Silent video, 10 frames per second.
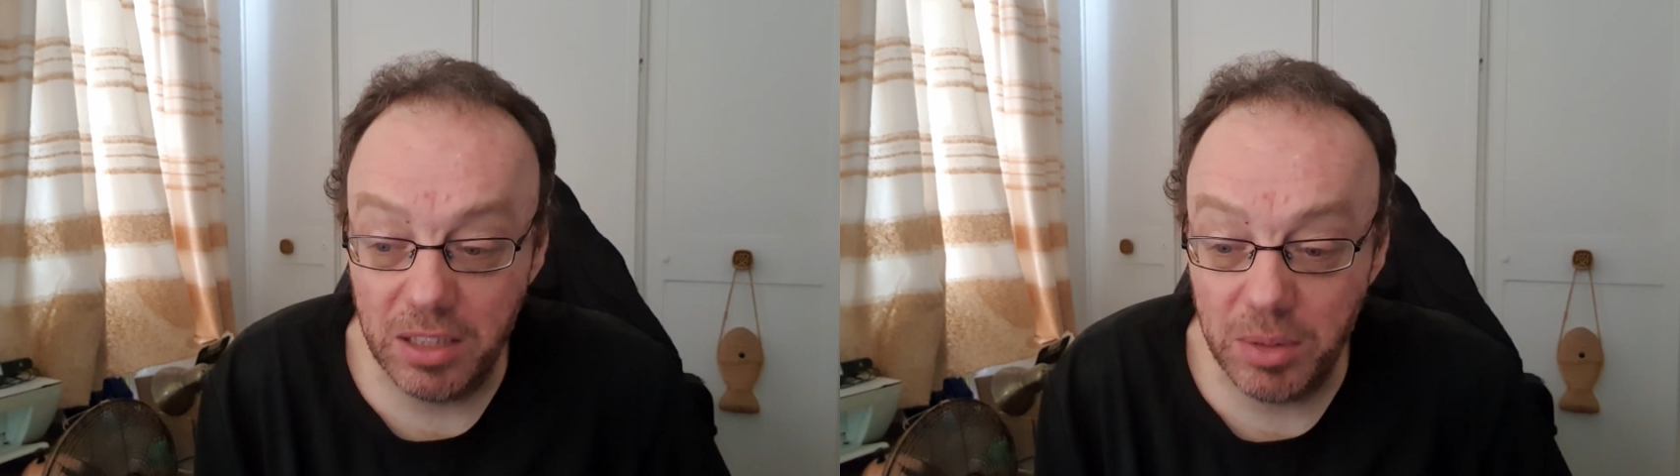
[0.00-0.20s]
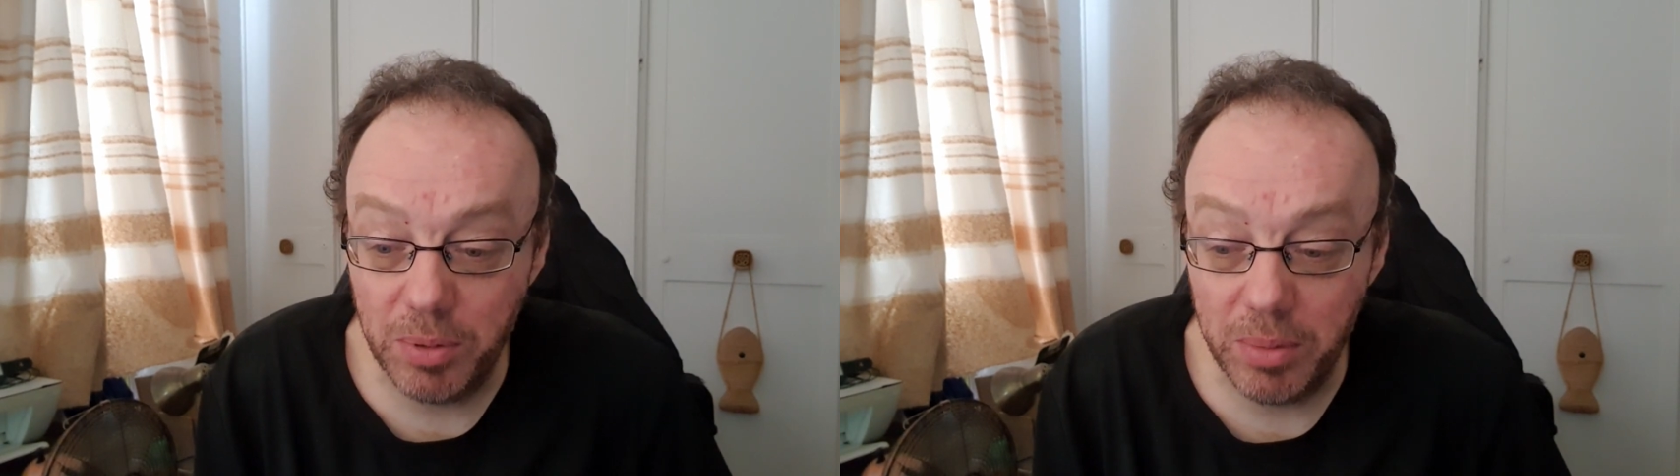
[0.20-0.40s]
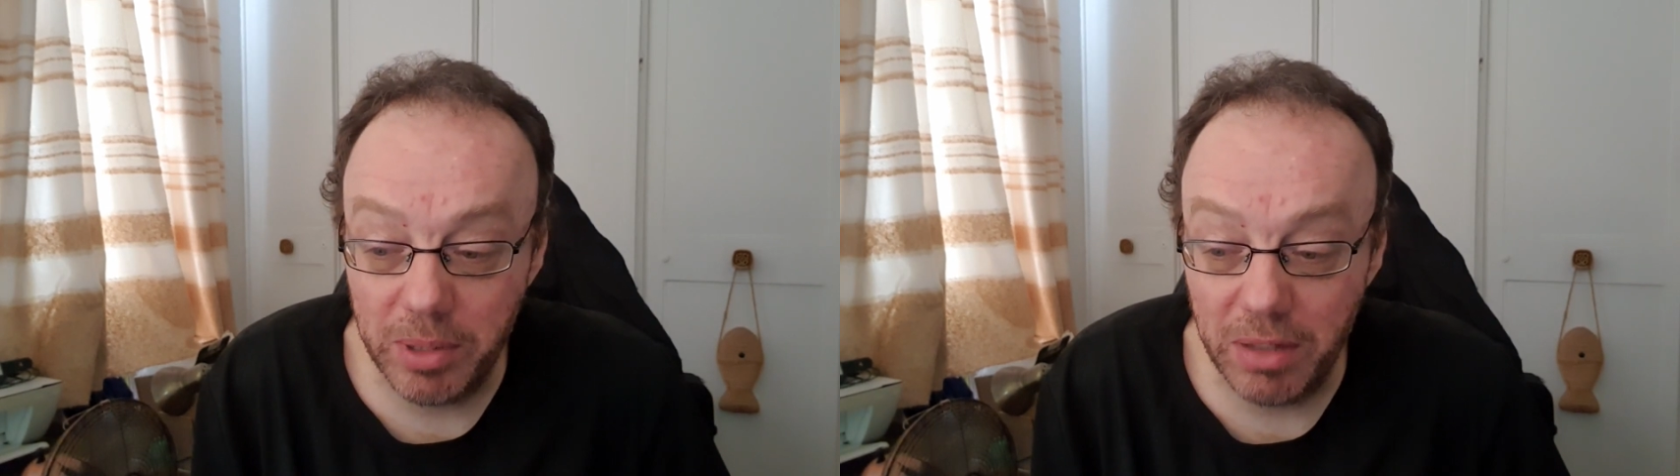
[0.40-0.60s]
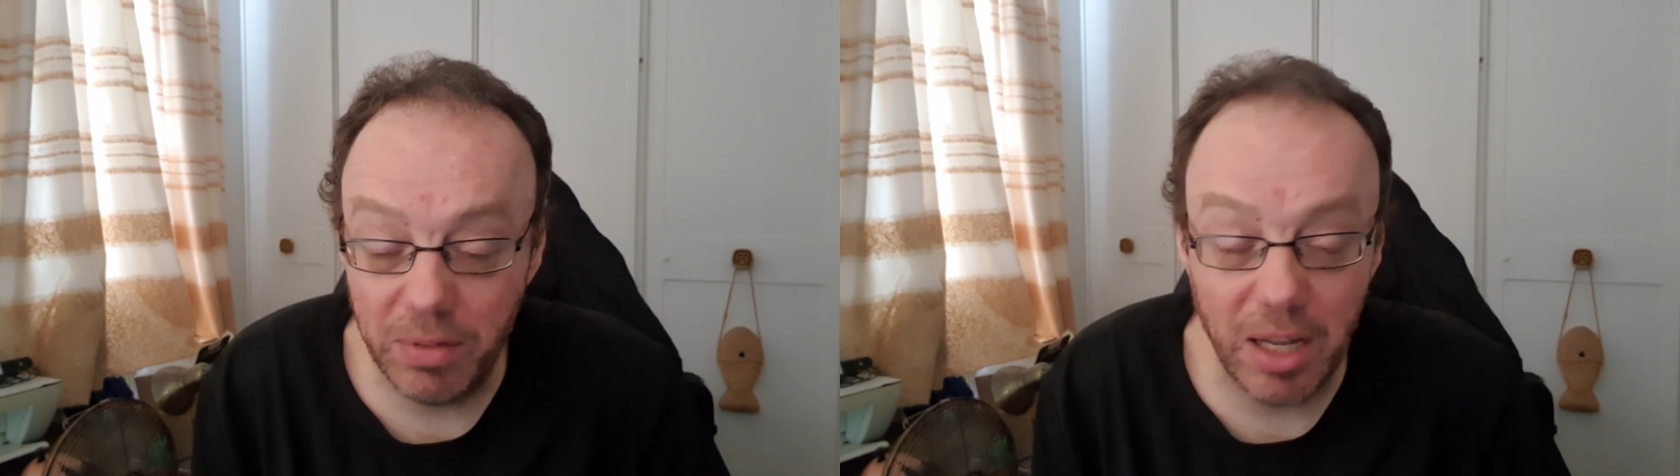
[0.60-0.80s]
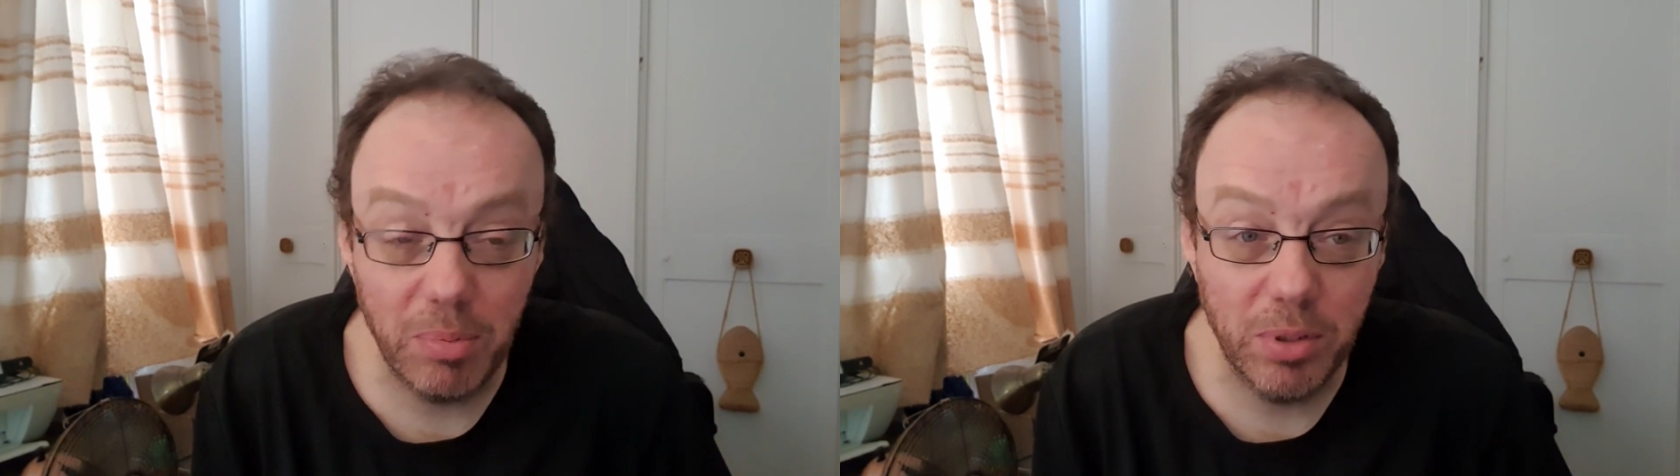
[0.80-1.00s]
experiment never
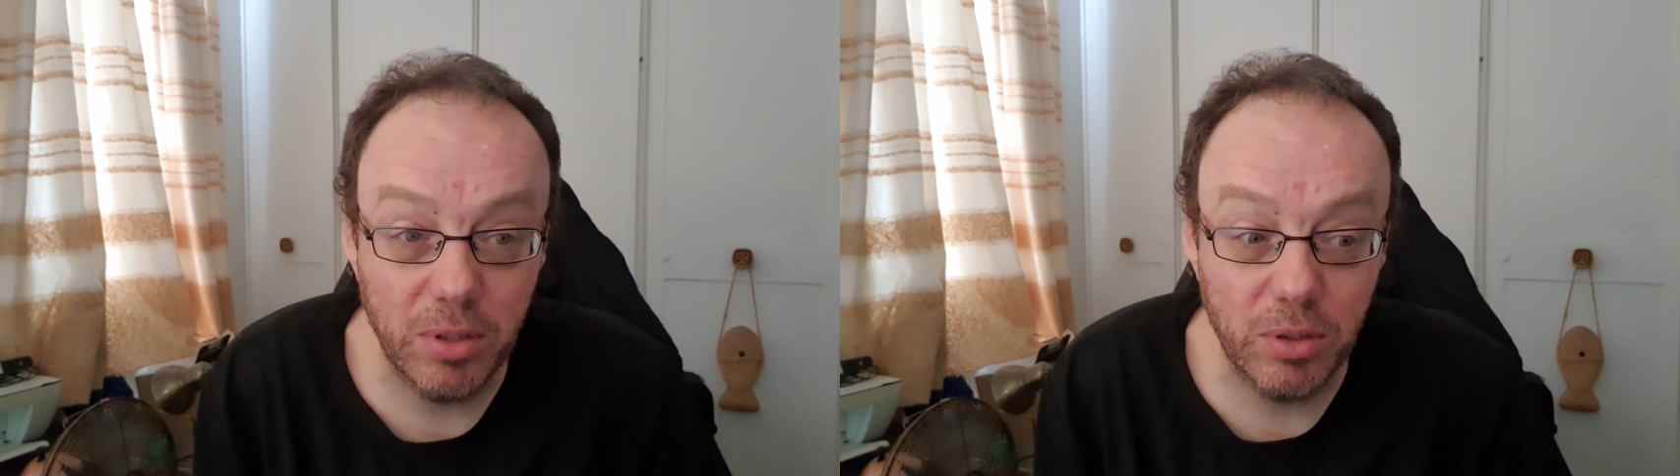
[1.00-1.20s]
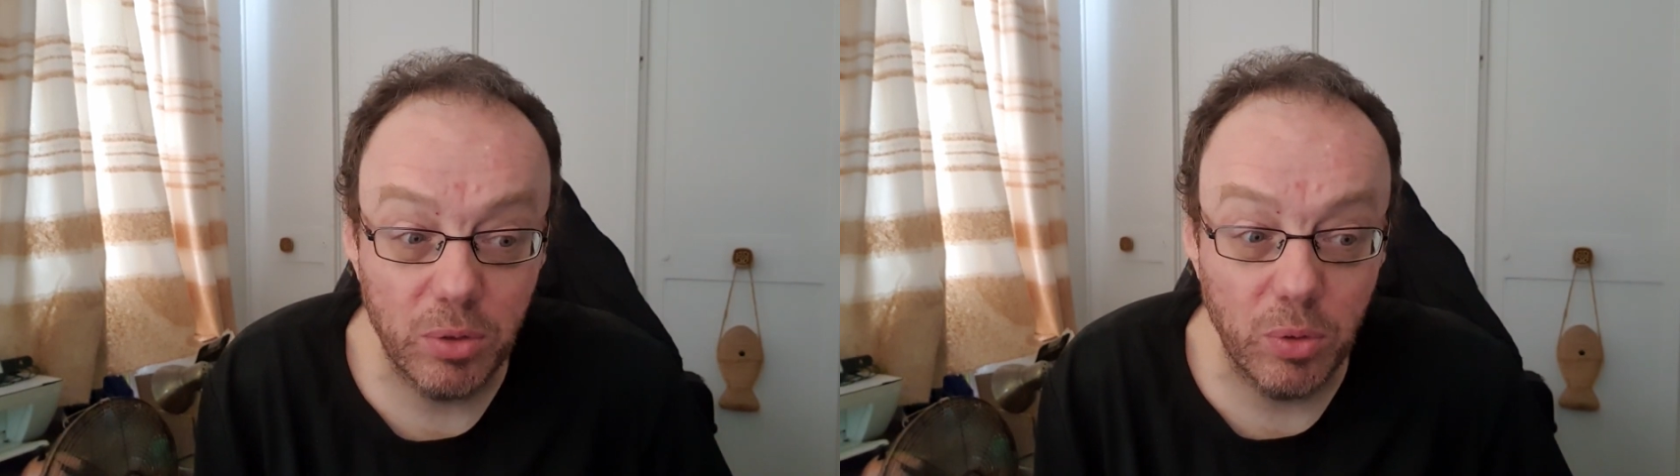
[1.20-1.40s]
happened